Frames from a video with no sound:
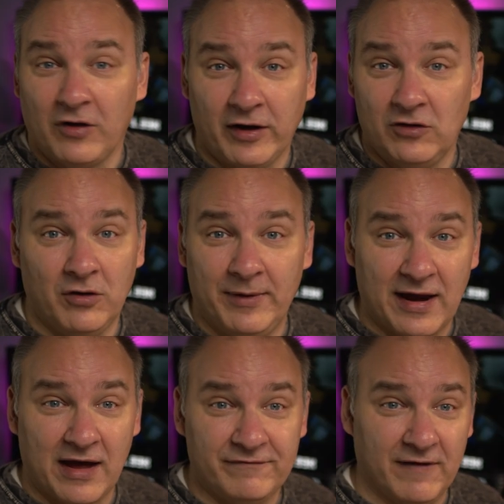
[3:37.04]
all I know about
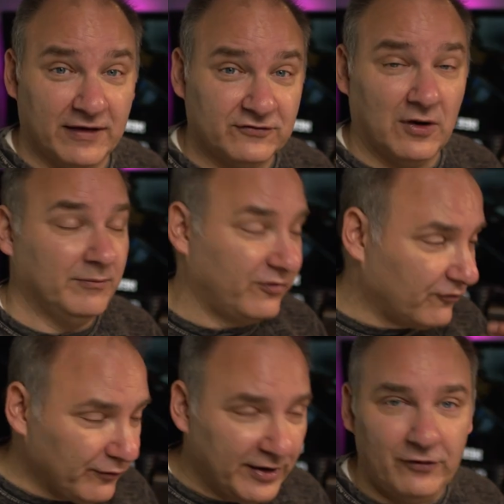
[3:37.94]
iFi. So I'm
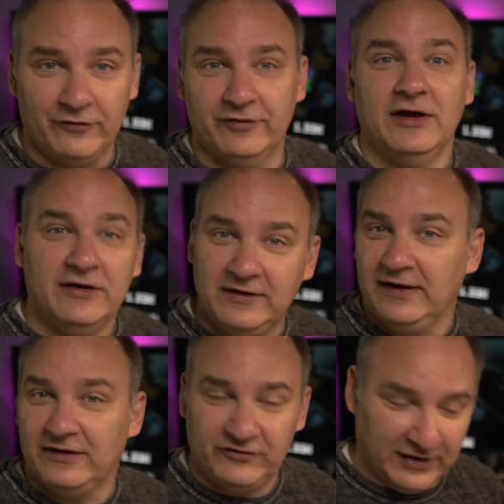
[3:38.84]
thrilled to
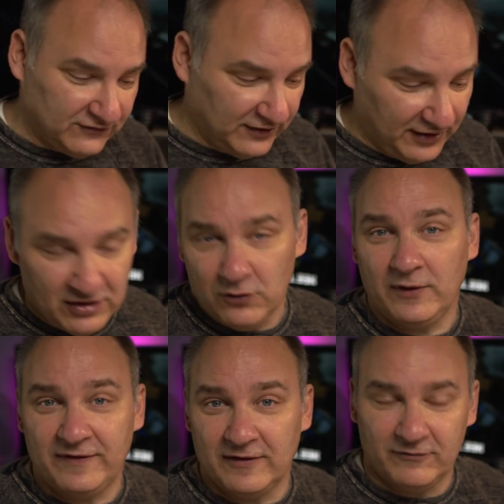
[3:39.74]
get a chance to hear
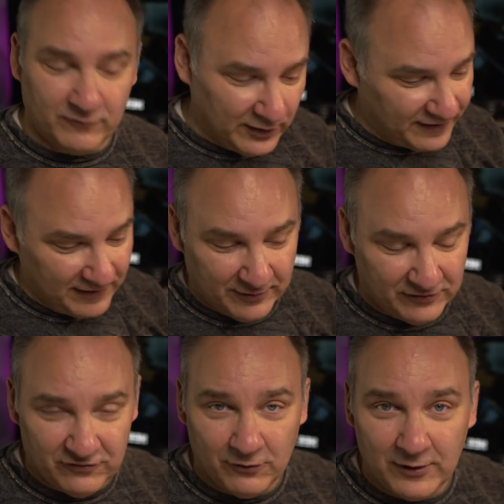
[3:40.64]
what they've
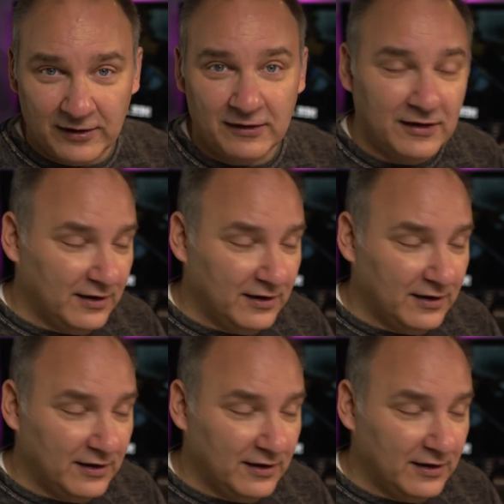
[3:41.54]
been doing.